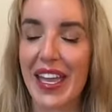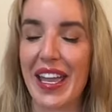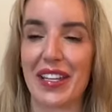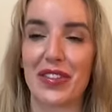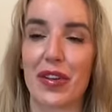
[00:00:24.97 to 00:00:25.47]

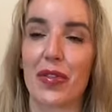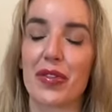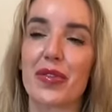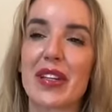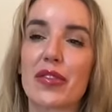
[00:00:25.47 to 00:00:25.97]
In general,
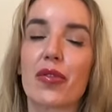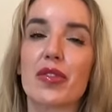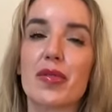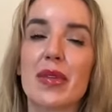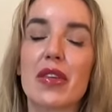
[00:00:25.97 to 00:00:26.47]
you guys are going
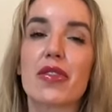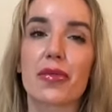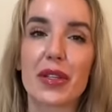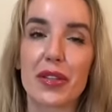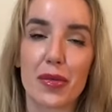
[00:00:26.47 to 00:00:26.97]
to be
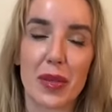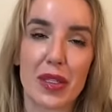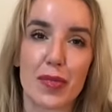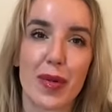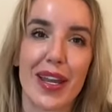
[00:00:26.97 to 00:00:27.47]
thrilled with
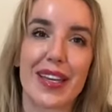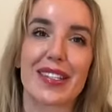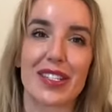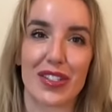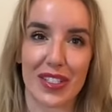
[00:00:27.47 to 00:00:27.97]
this brand,
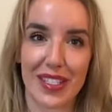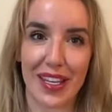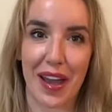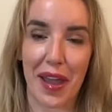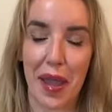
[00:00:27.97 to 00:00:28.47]
just like
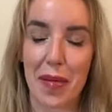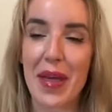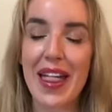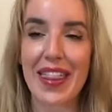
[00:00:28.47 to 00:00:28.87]
I am.